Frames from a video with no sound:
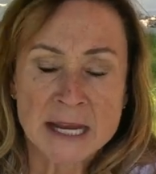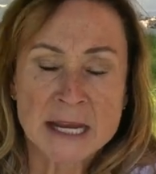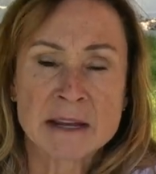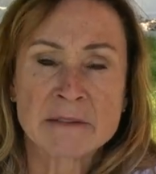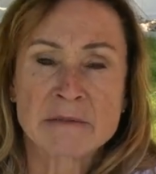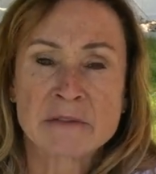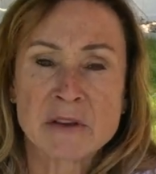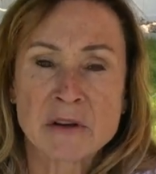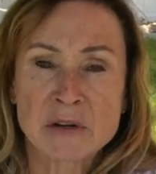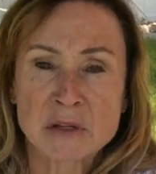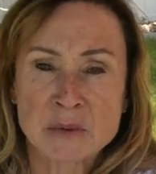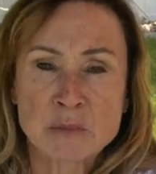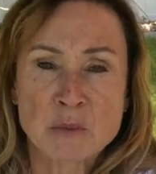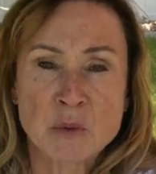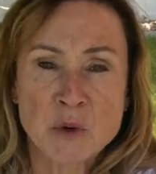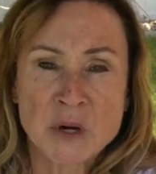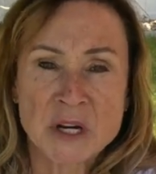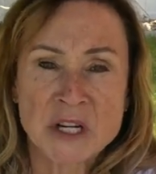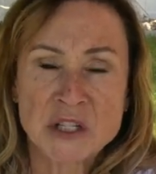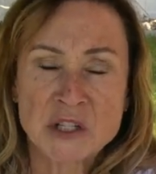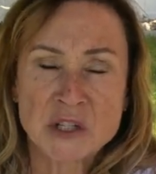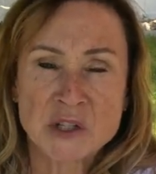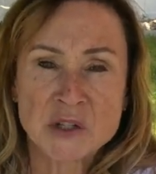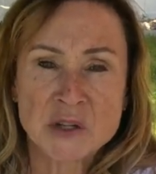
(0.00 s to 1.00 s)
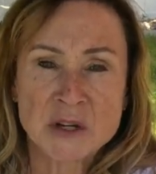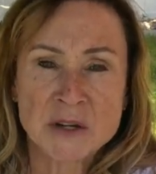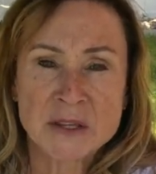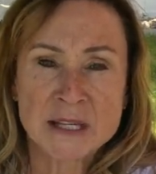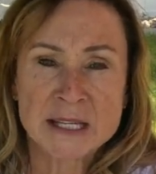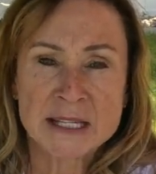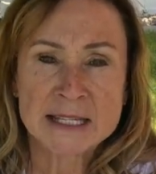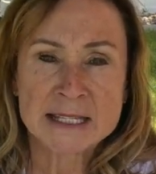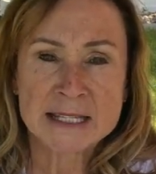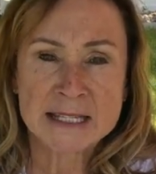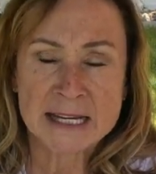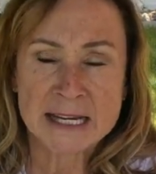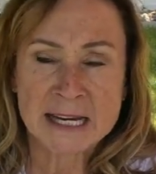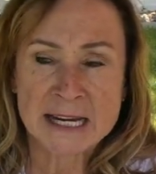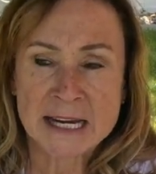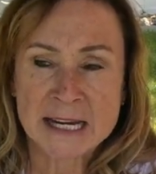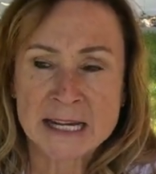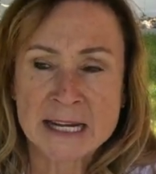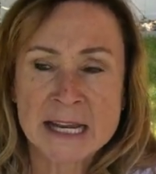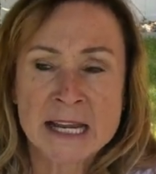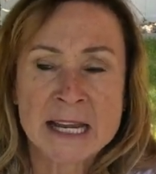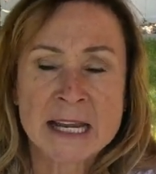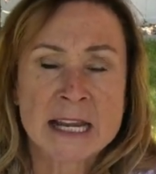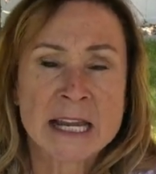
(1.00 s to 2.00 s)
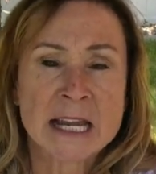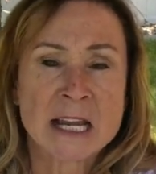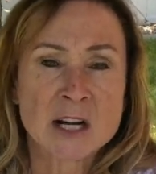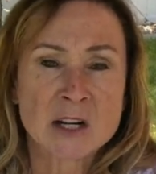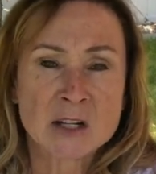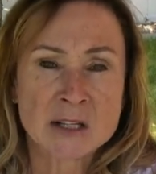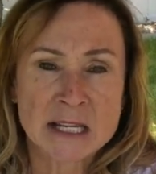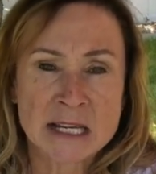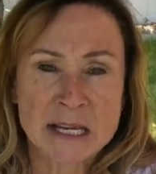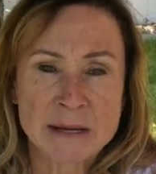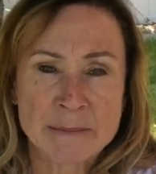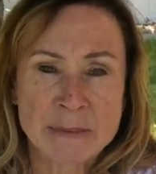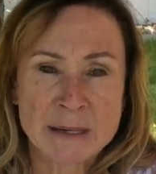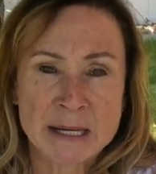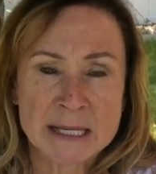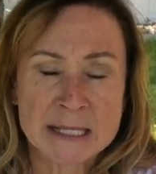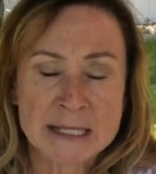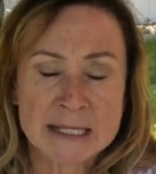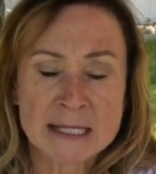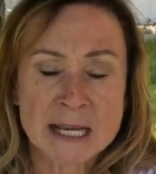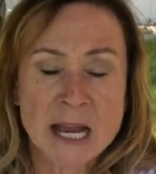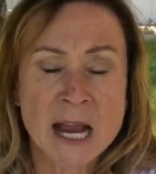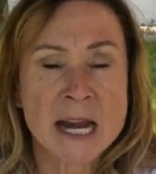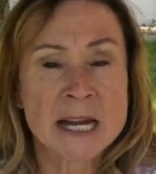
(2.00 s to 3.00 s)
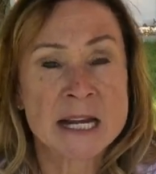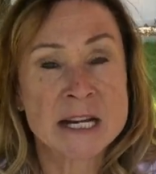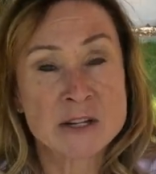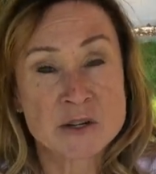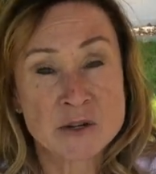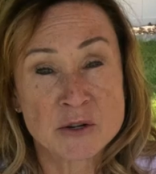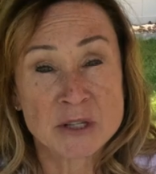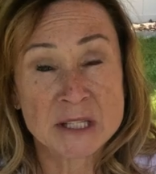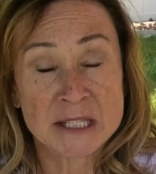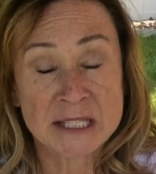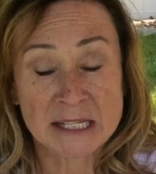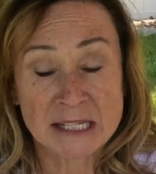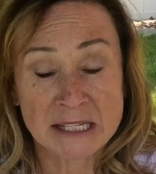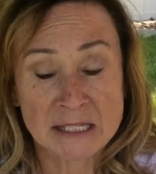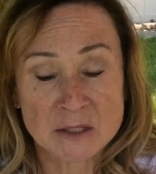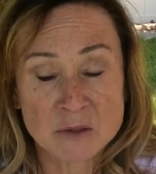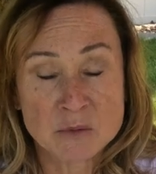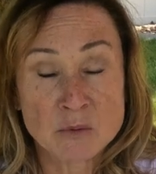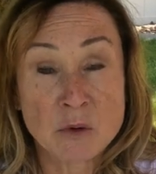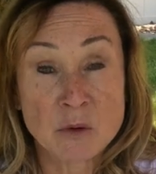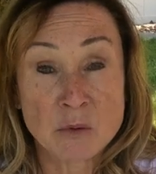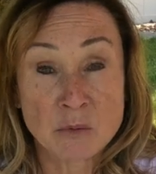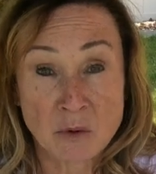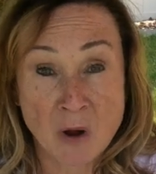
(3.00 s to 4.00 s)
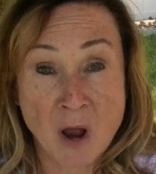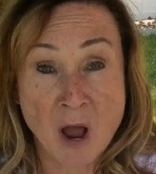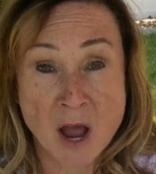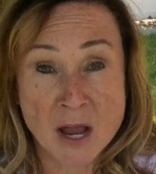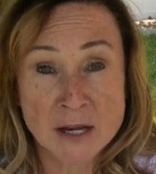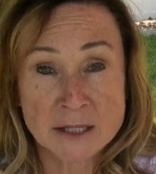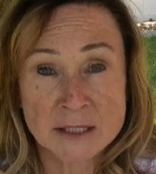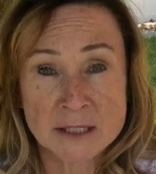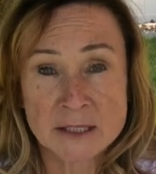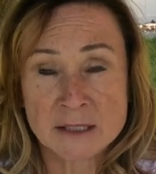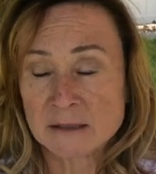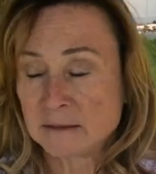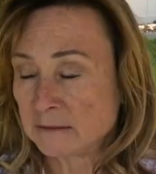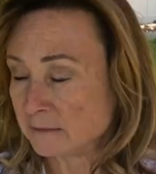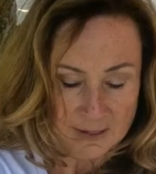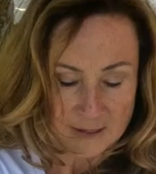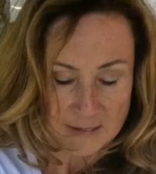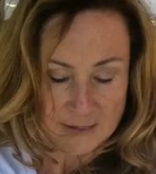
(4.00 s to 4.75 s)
If there's moisture in the seed, it'll keep it inside and your seeds will rot.